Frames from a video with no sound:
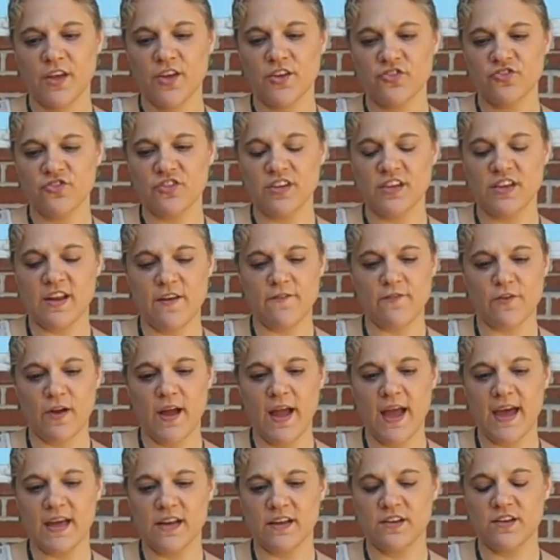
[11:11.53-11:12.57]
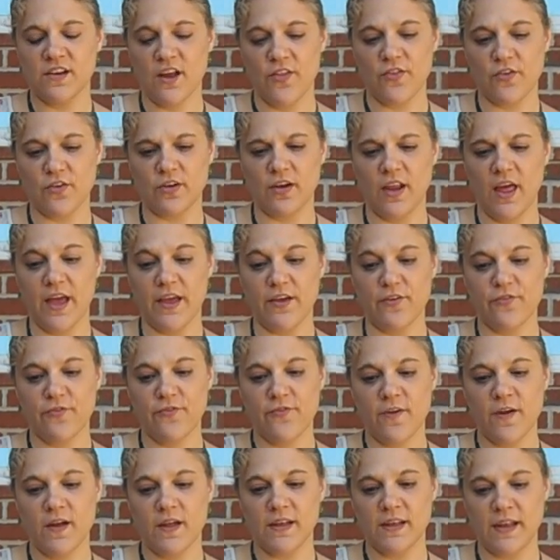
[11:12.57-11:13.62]
She never had another life
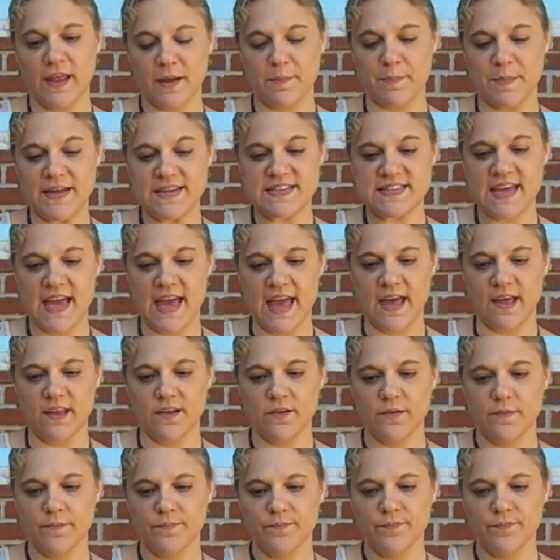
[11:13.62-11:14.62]
like my dad,